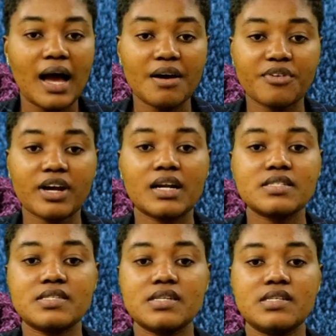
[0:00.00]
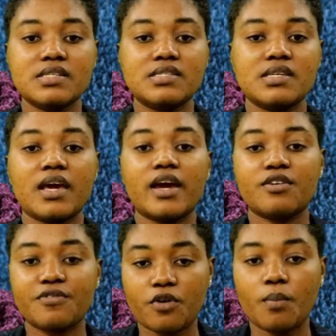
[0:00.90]
African CDC
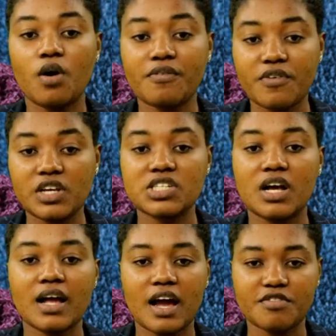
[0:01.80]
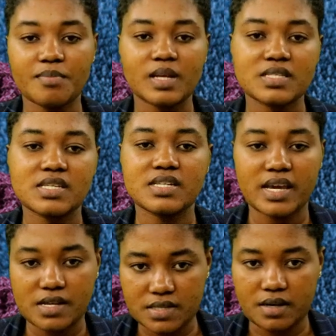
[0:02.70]
and from official government
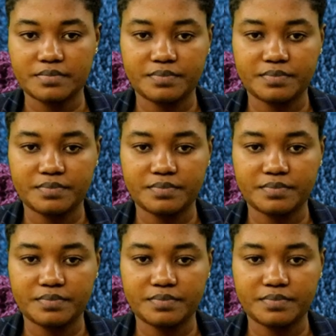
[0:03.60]
data.